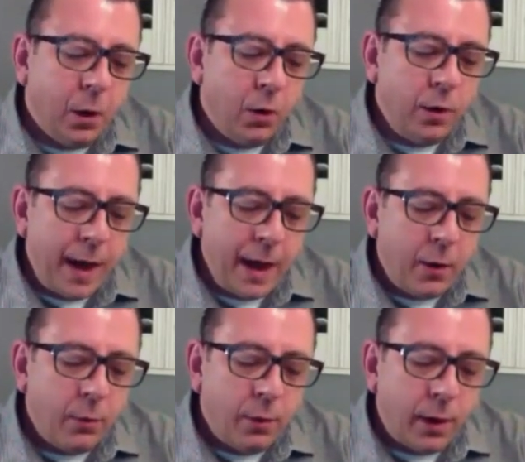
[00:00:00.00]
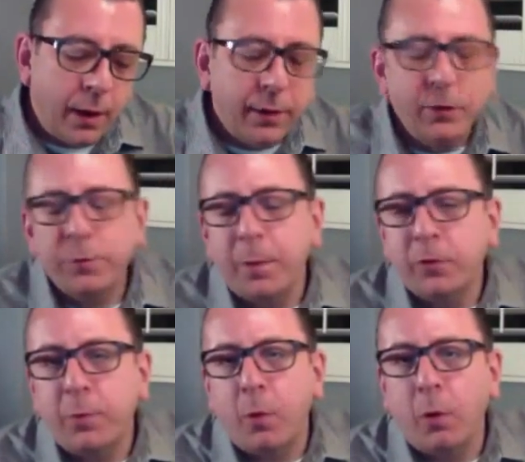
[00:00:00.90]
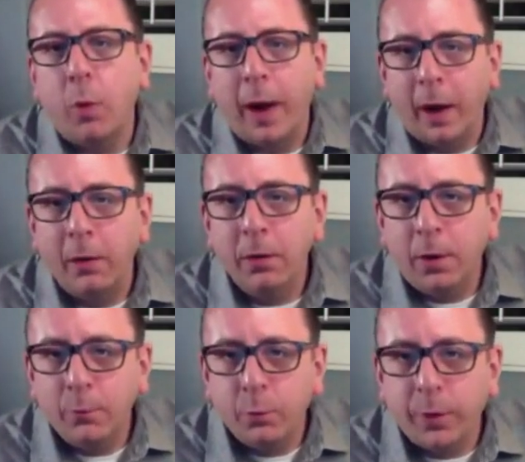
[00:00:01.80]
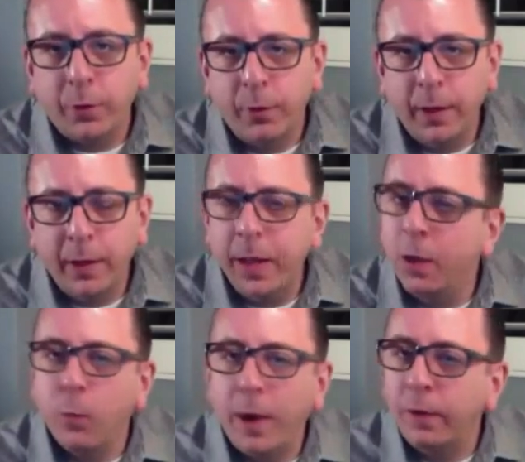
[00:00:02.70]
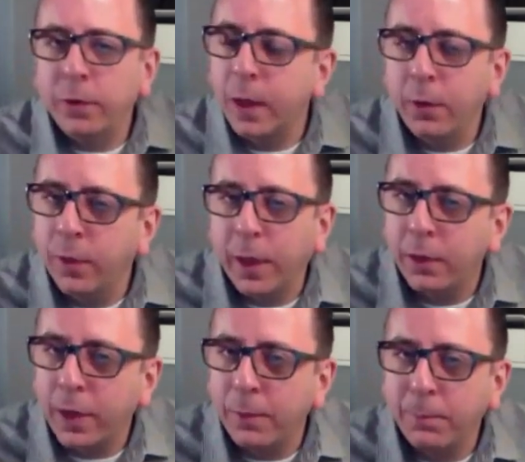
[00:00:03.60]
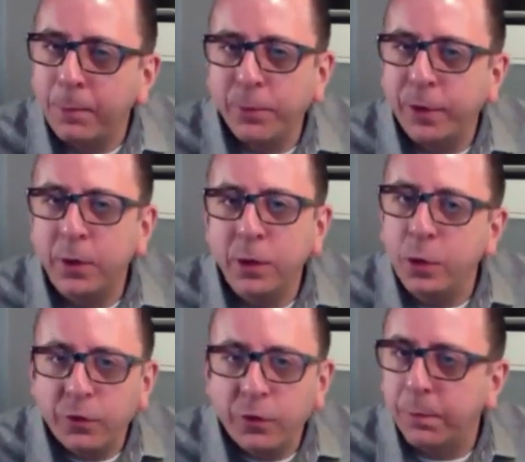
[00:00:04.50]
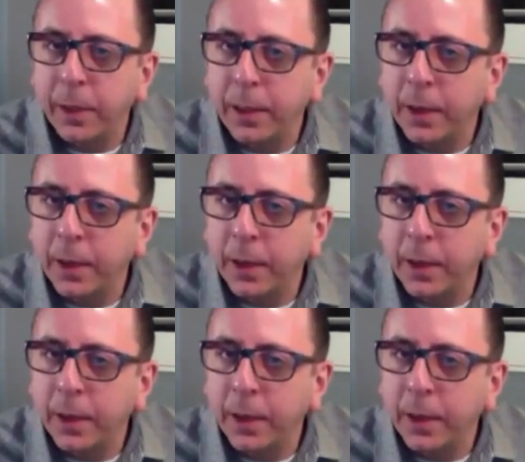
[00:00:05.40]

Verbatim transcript: now, I think, just much more aware of what eating in a way that that people didn't used to be.